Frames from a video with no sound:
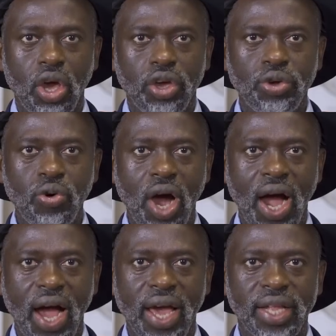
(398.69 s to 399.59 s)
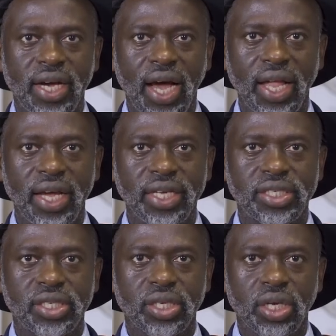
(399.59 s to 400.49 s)
You are
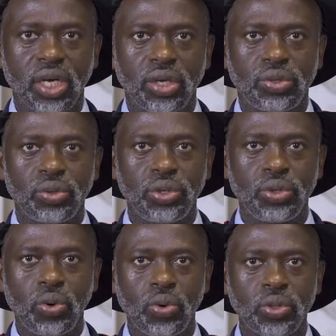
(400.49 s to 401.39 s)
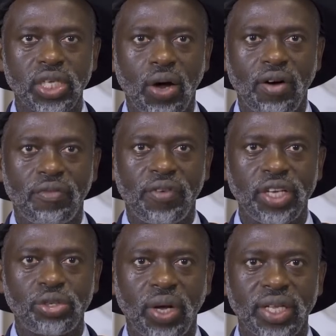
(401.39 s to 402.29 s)
encouraged to use our
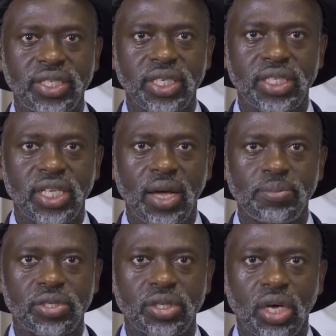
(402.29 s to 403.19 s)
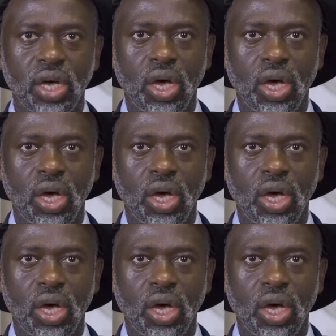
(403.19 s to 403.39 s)
virtual systems,